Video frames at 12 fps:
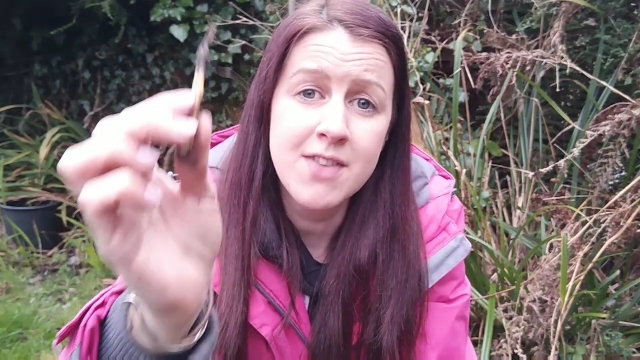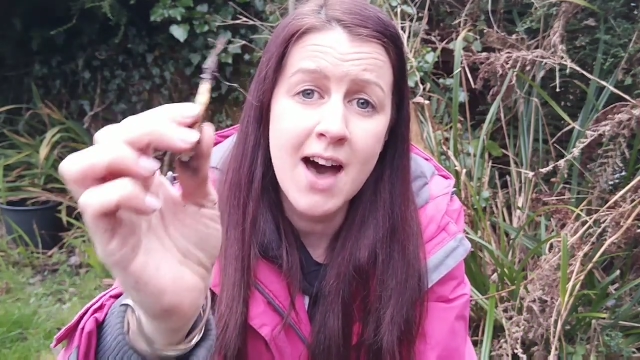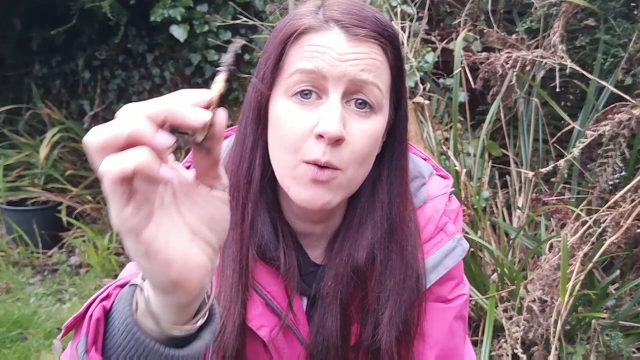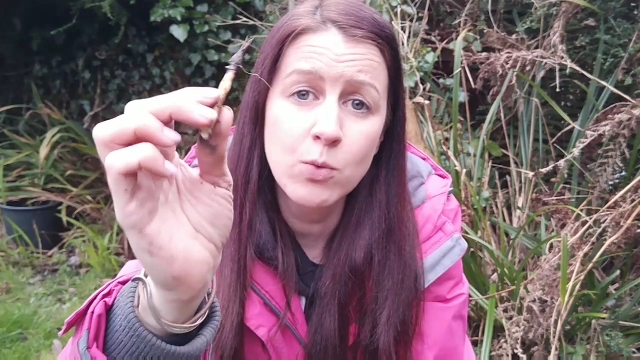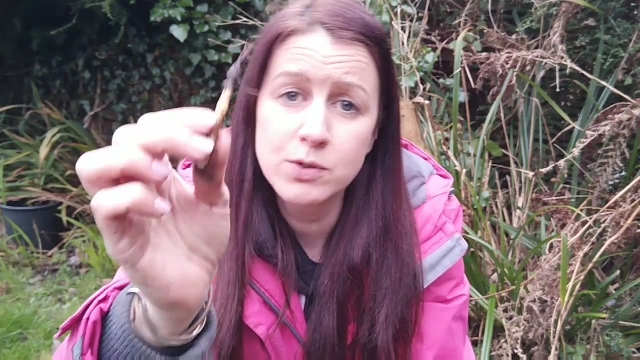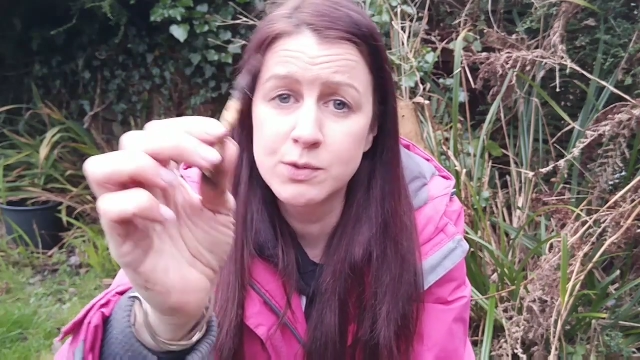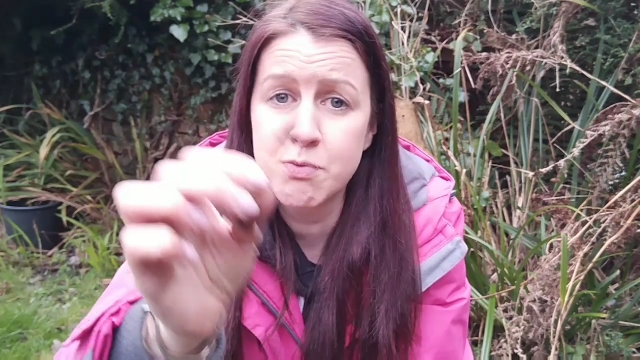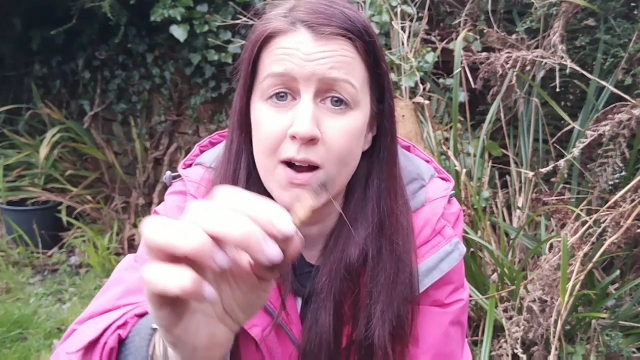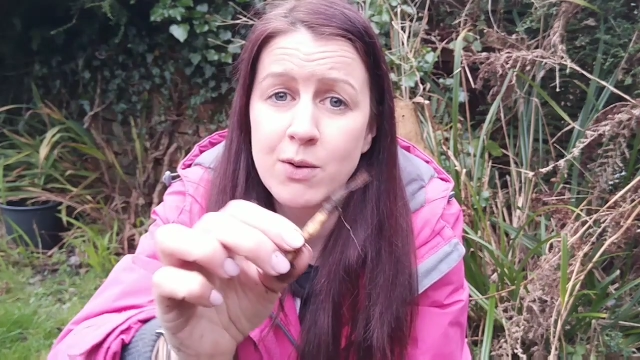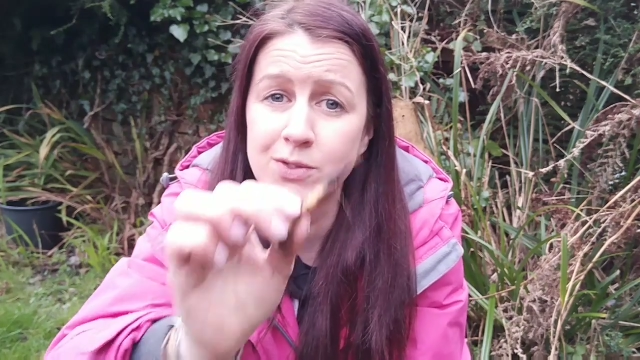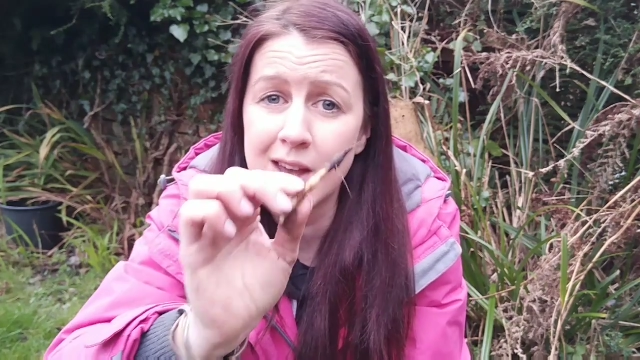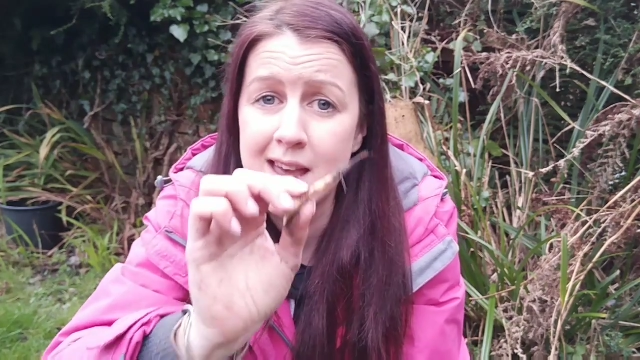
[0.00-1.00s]
that will
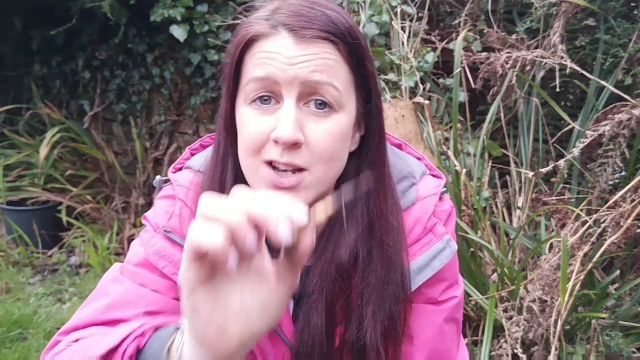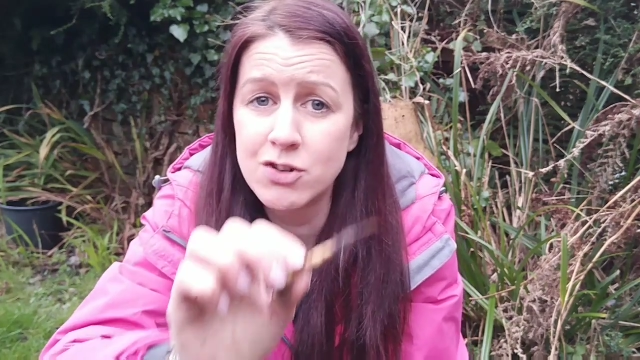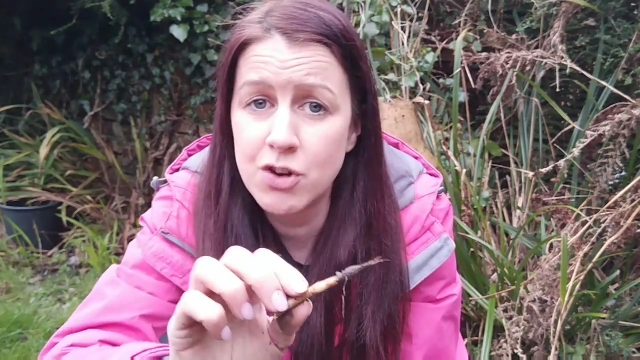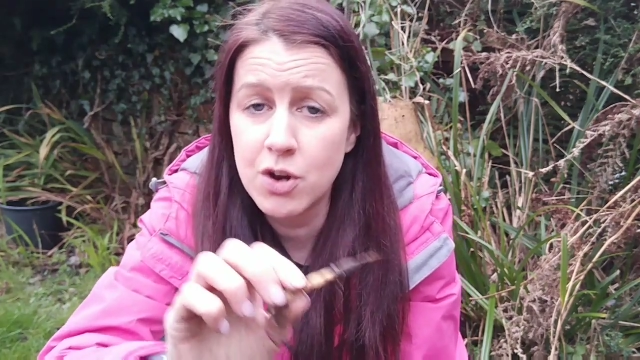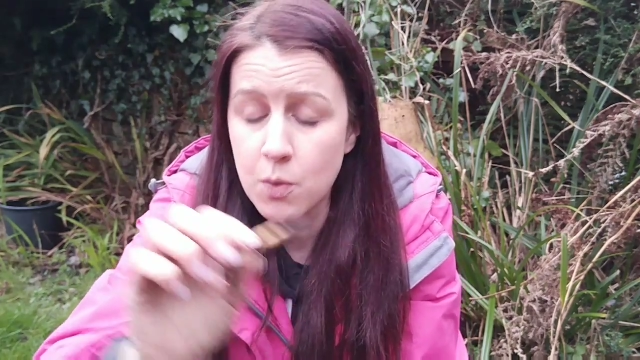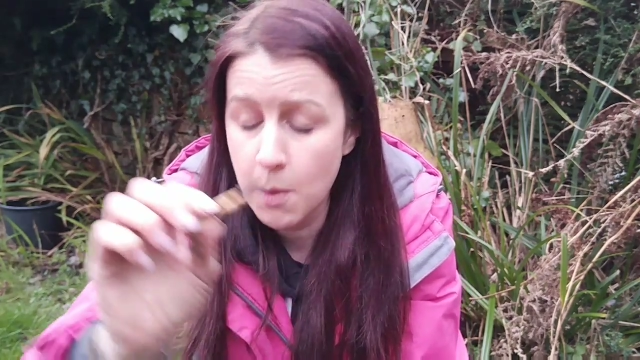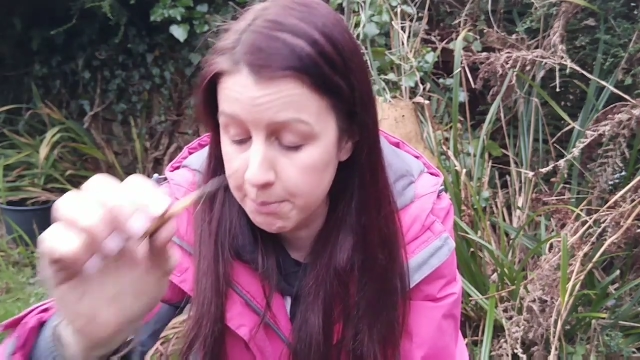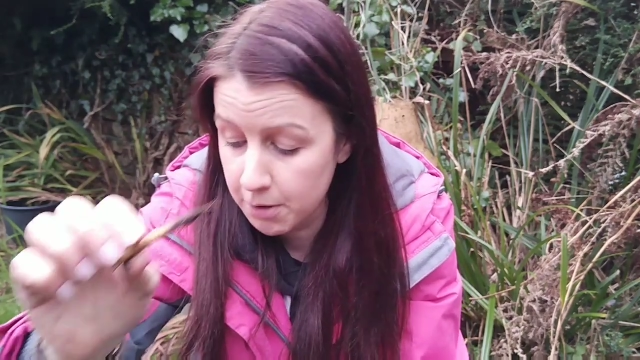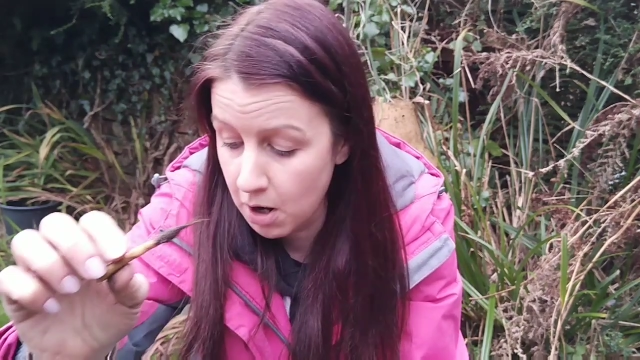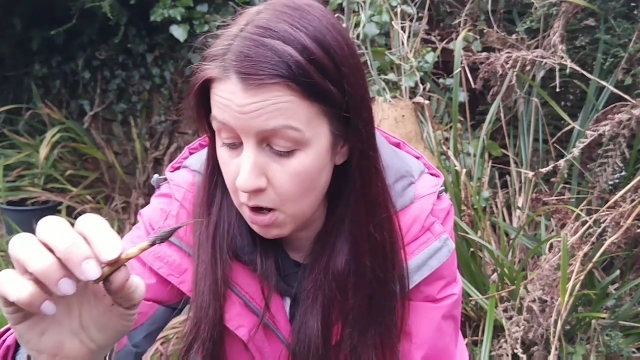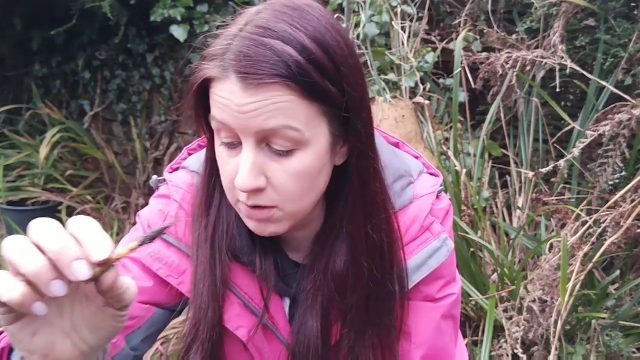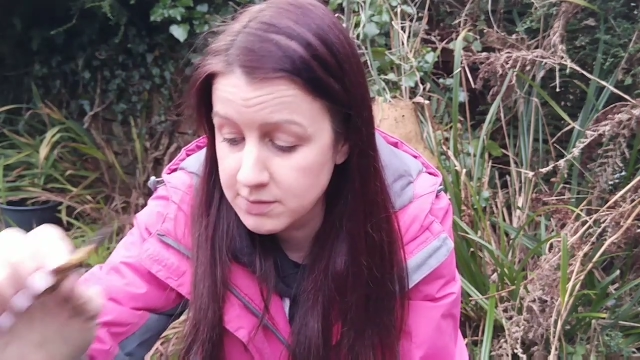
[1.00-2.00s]
sprout a new
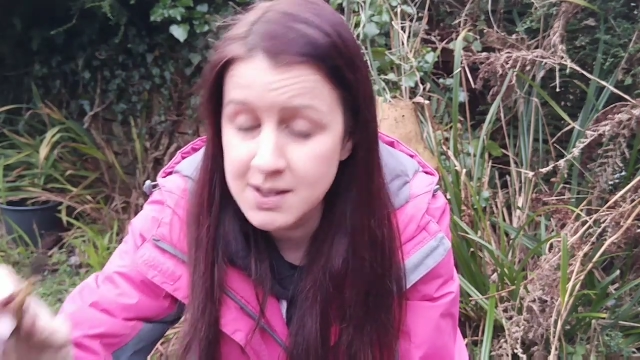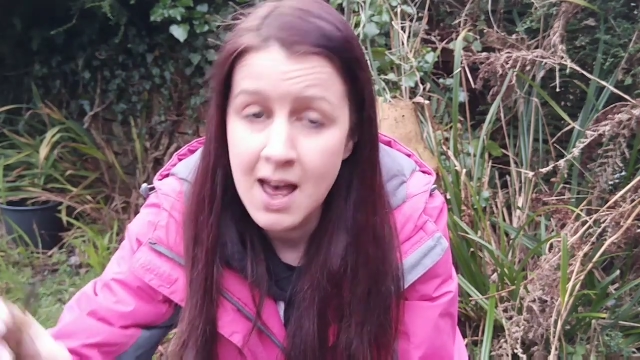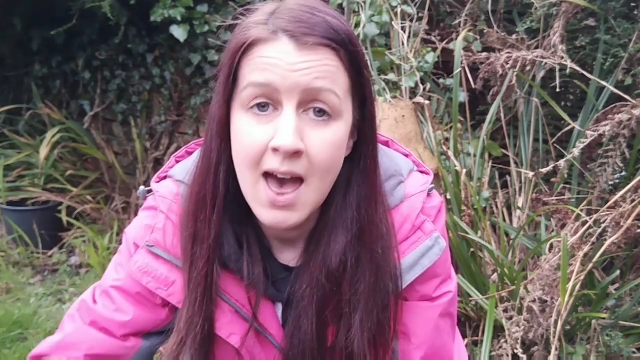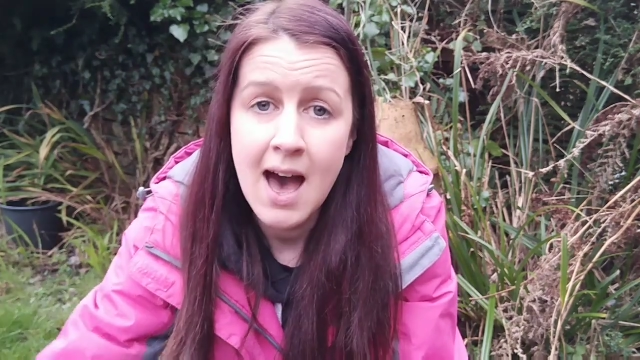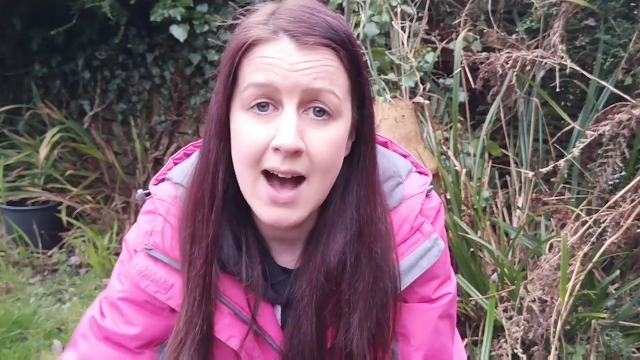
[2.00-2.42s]
plant